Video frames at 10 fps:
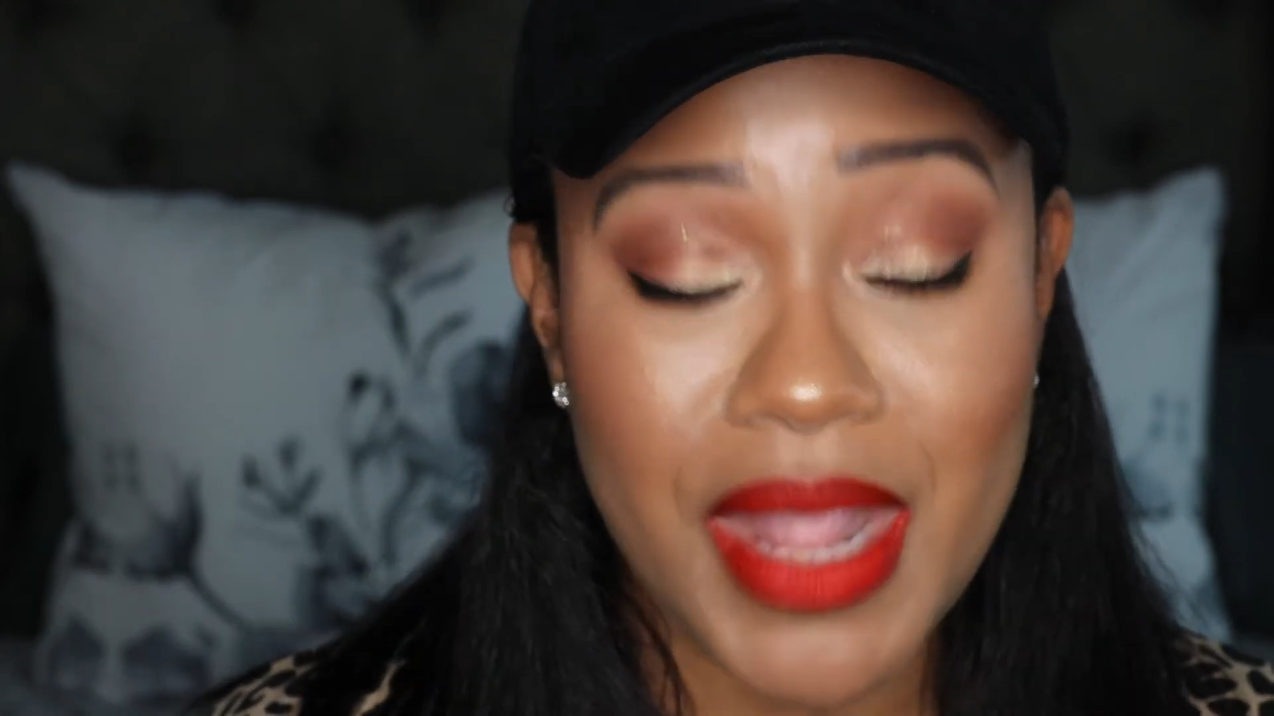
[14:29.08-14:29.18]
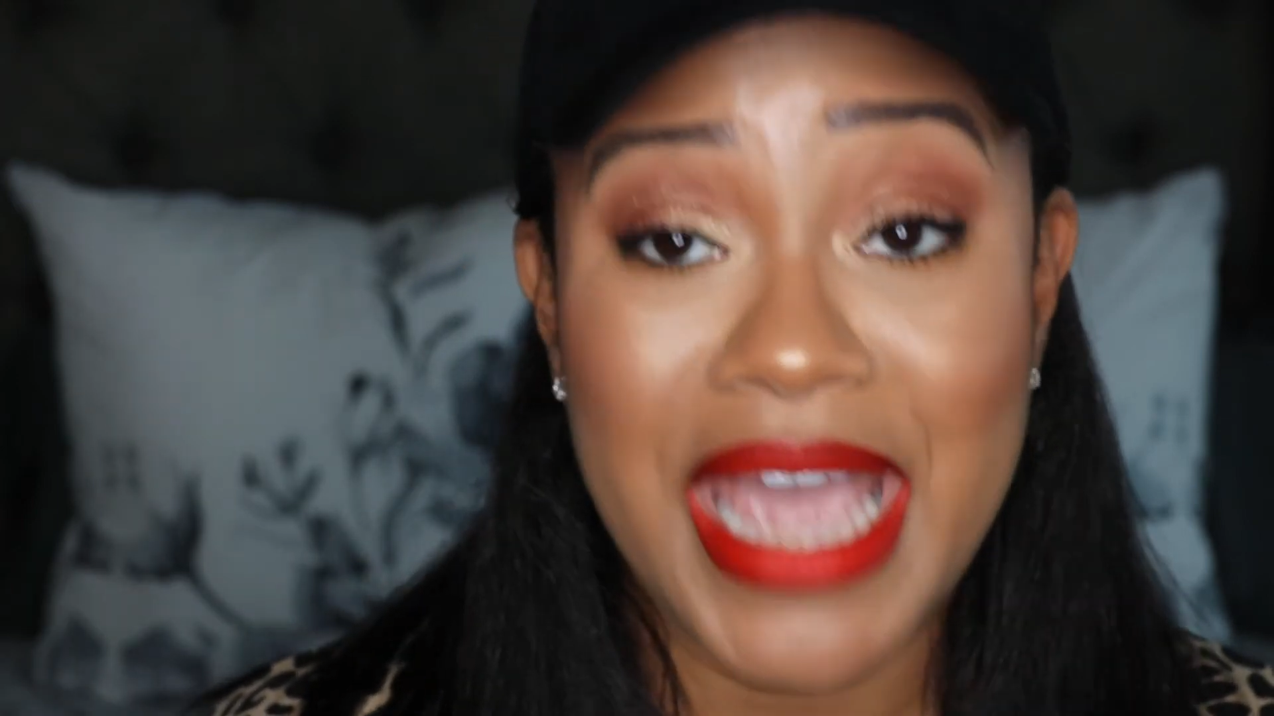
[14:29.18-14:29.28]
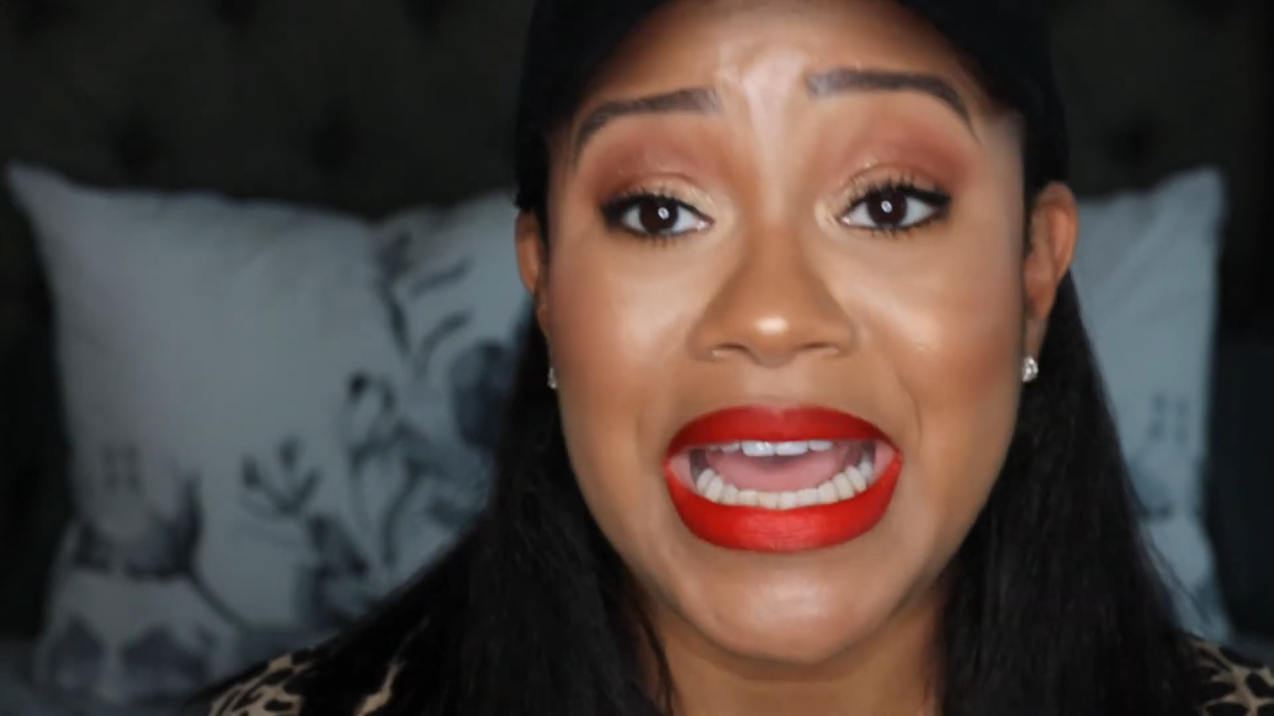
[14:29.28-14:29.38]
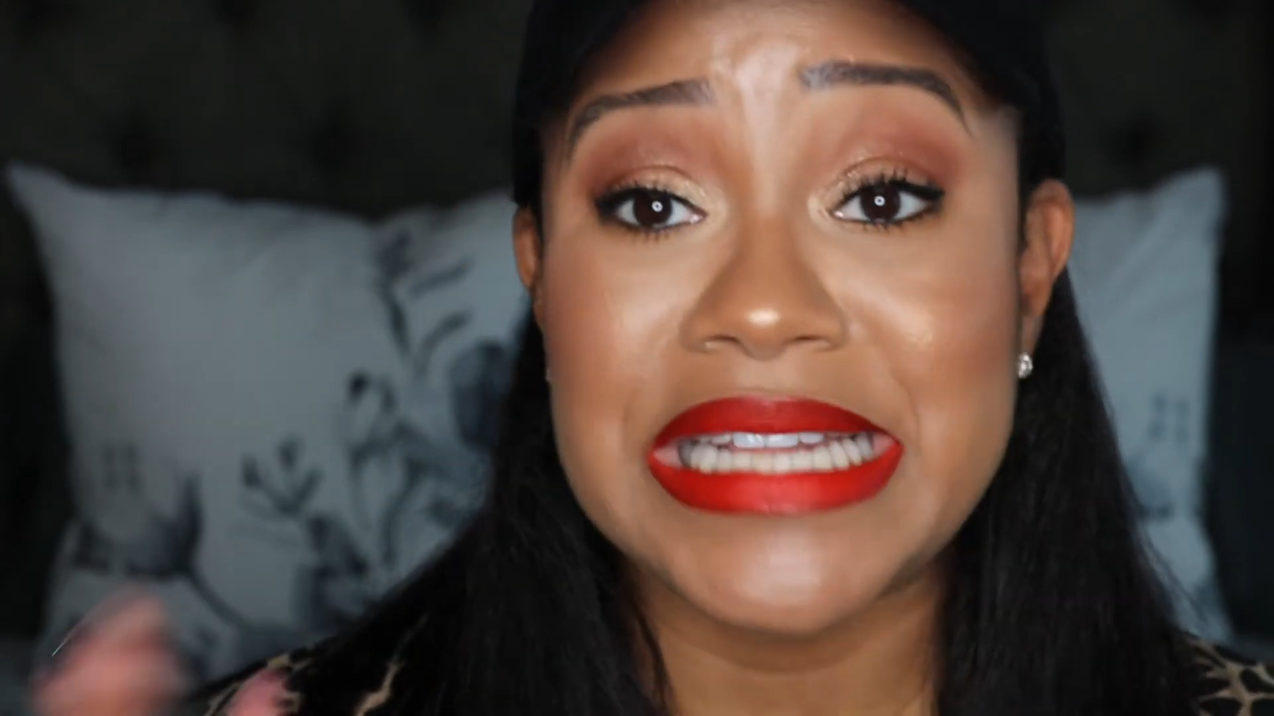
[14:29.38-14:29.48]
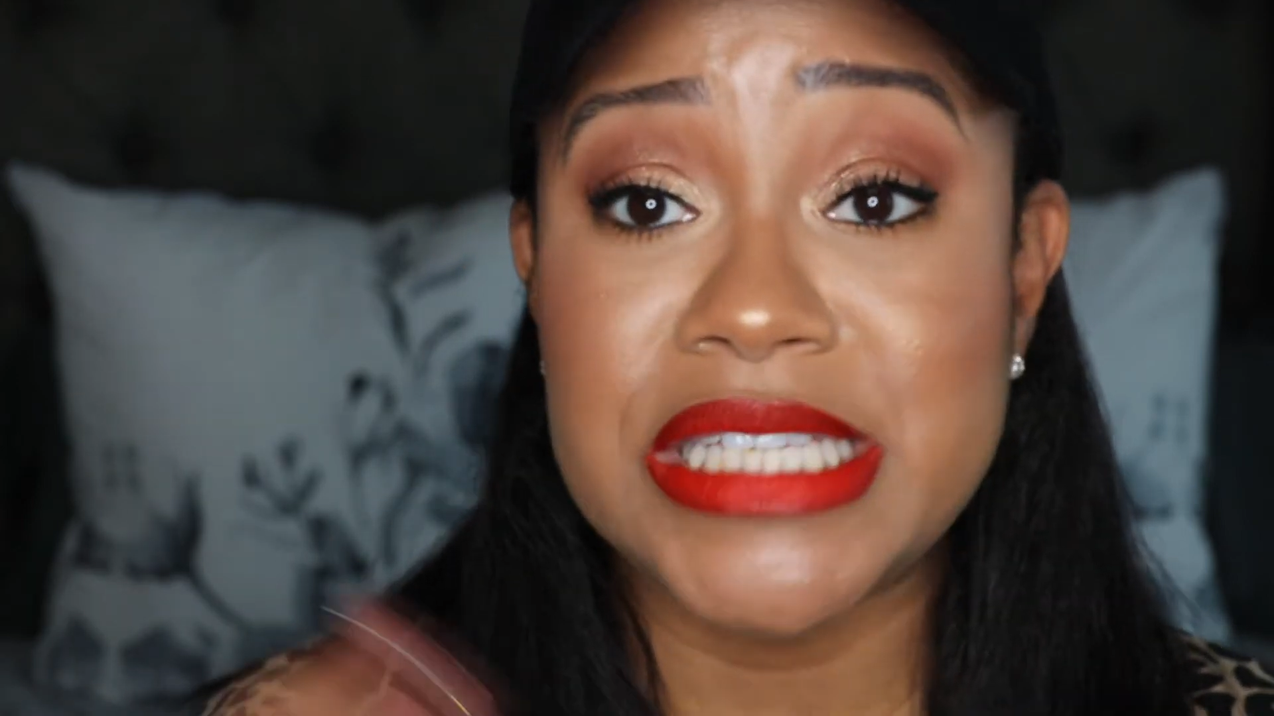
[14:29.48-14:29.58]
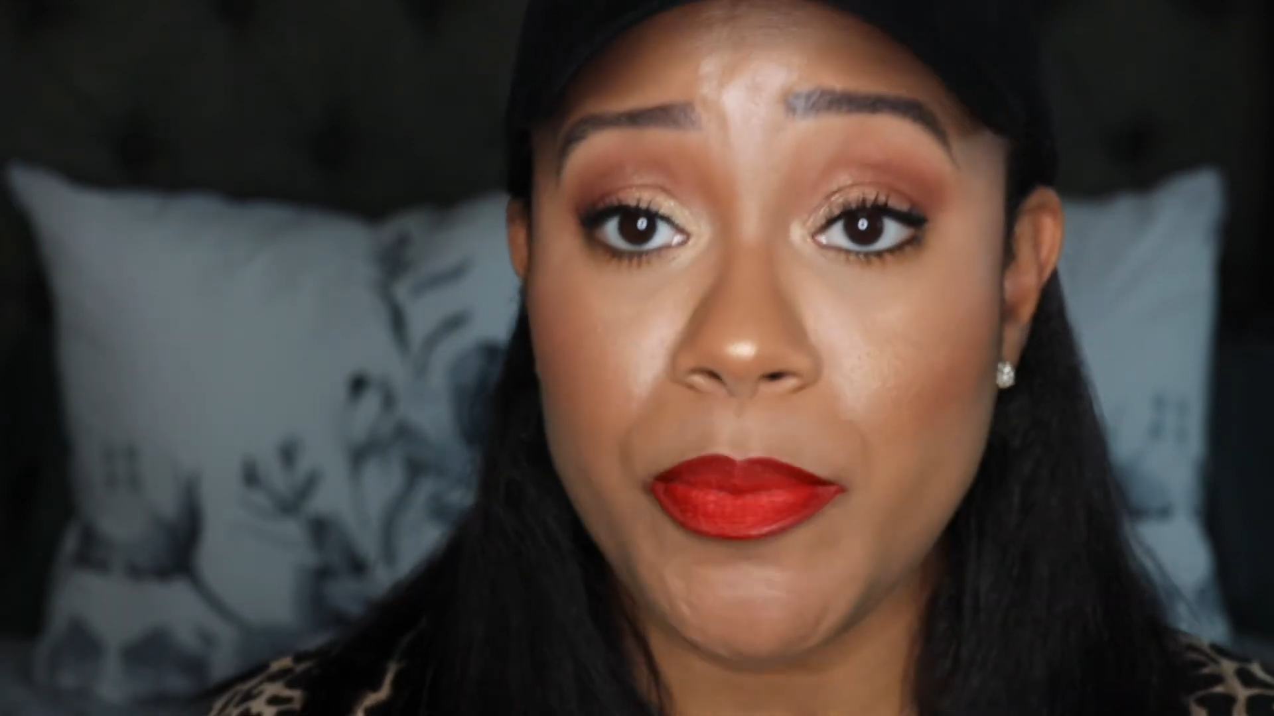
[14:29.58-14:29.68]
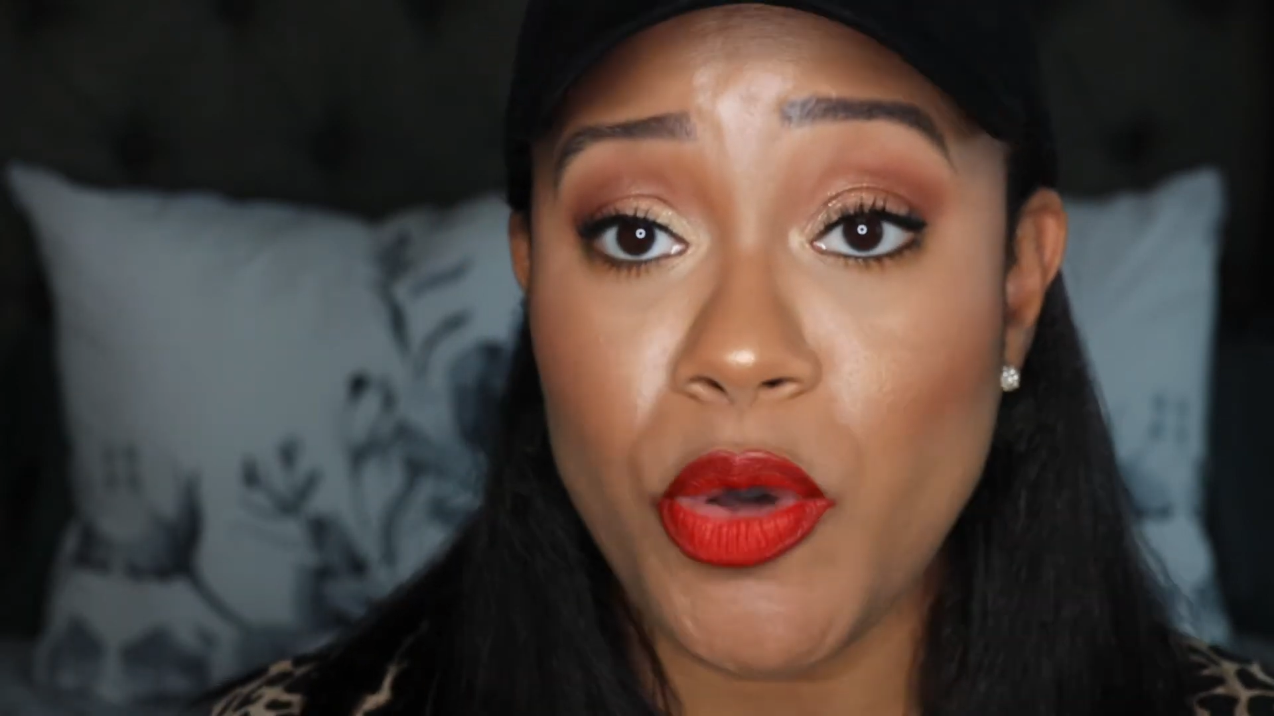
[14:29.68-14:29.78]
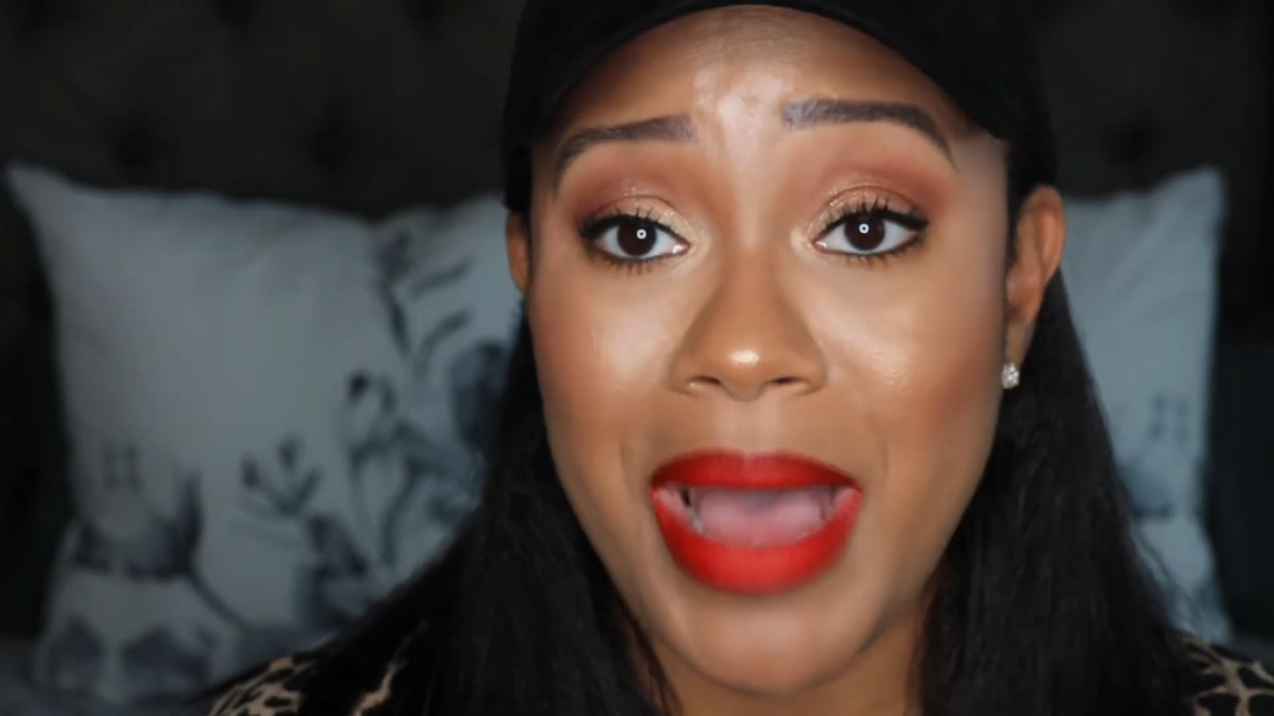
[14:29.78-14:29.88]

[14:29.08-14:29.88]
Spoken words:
and I double